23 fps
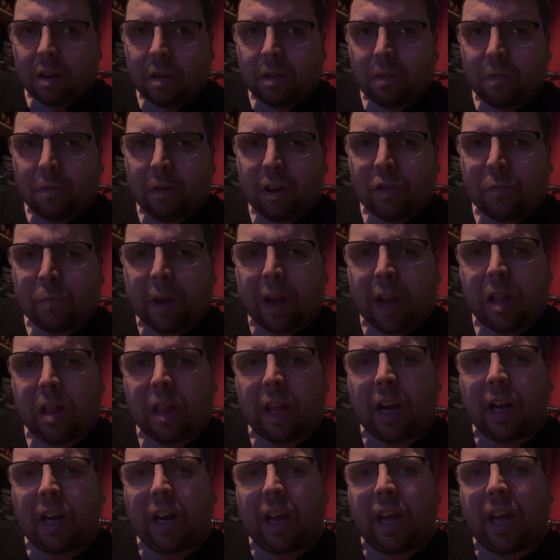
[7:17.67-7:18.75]
which
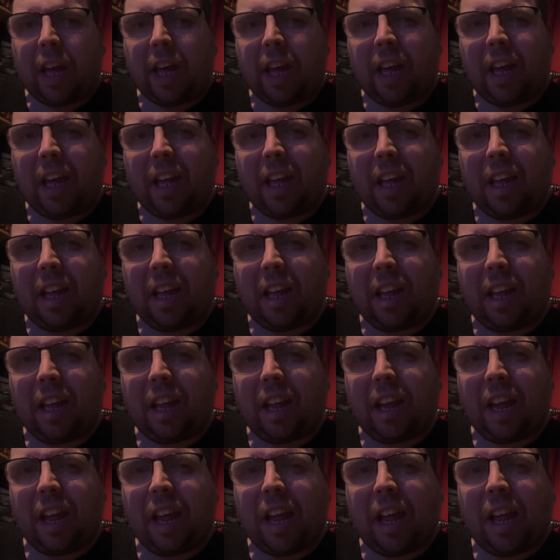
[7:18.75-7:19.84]
basically
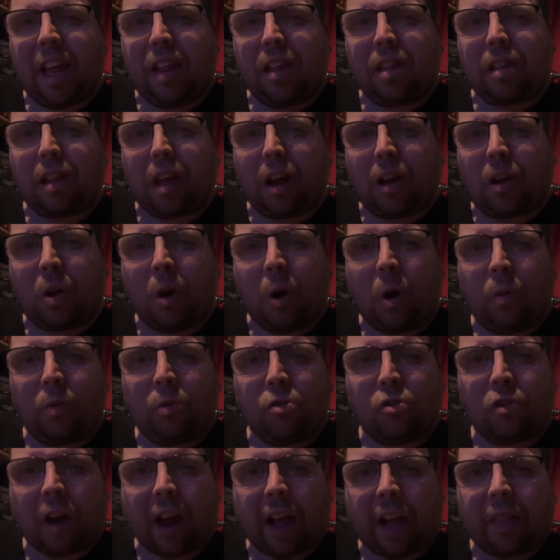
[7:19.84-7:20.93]
is a
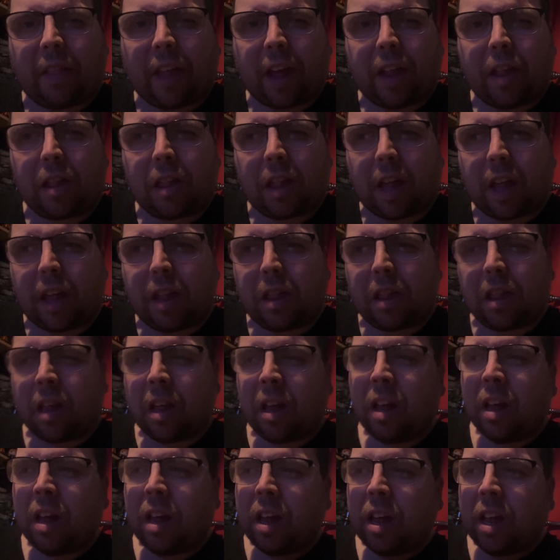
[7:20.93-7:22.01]
contract that says
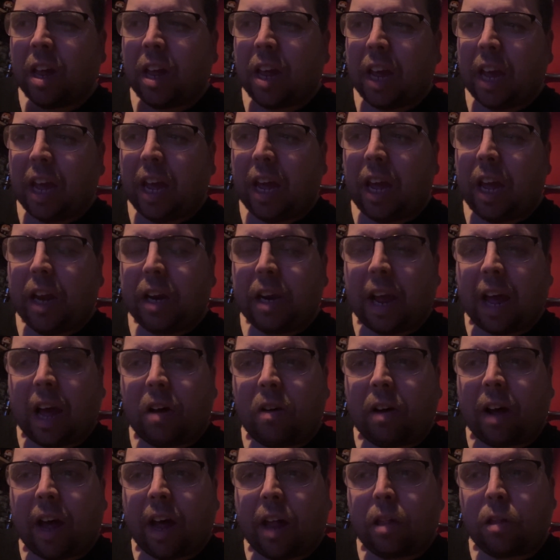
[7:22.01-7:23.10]
he now
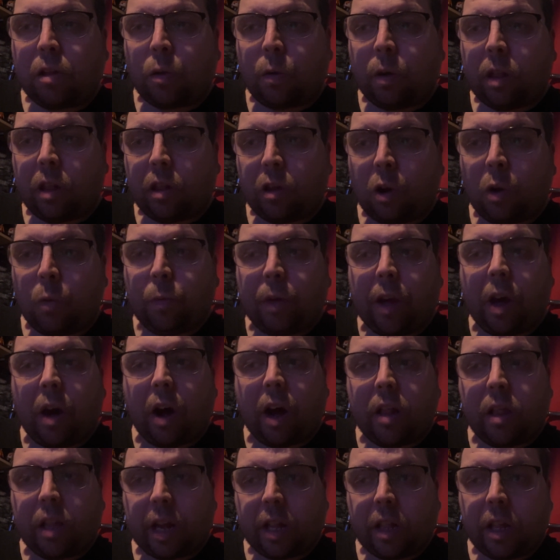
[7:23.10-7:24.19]
has to assume the
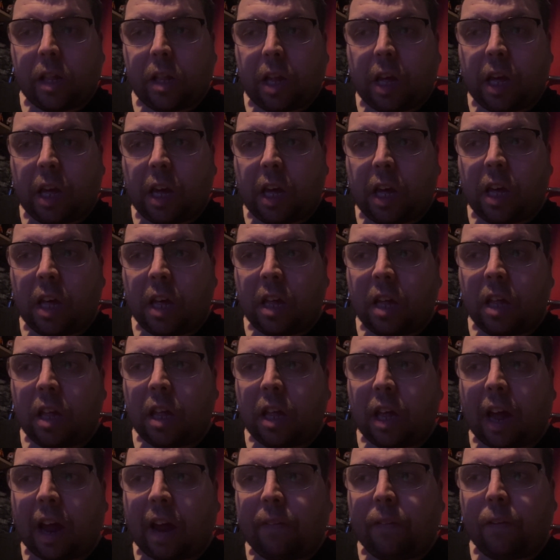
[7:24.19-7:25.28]
identity
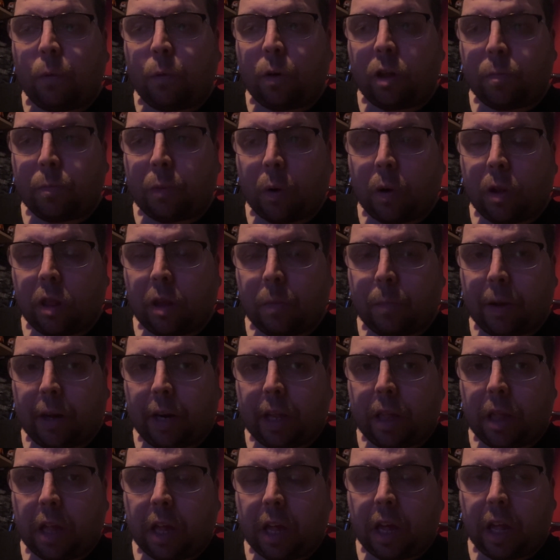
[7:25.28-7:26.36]
and the
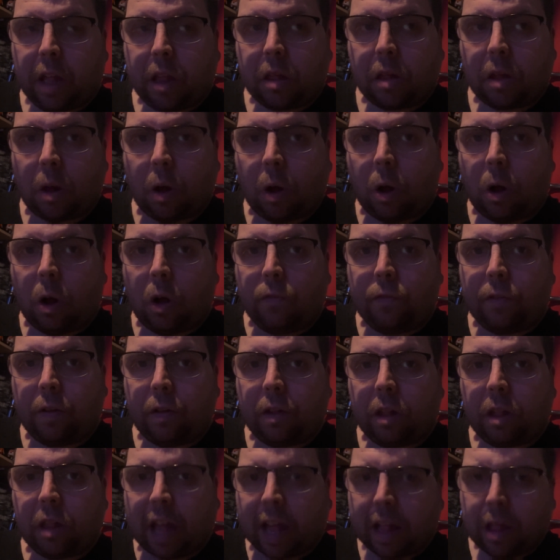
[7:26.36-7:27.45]
responsibilities of
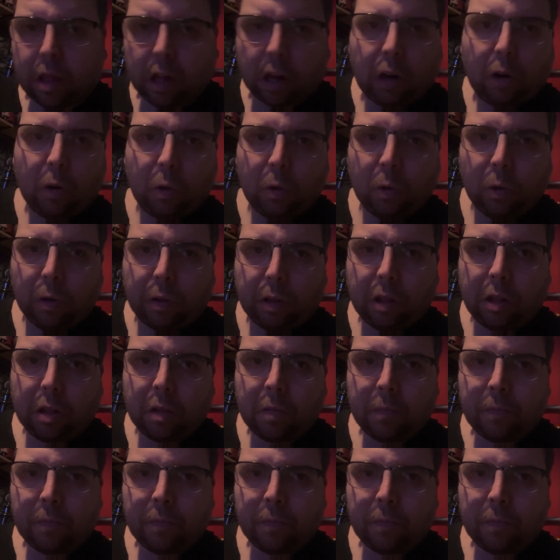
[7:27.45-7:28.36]
Santa Claus.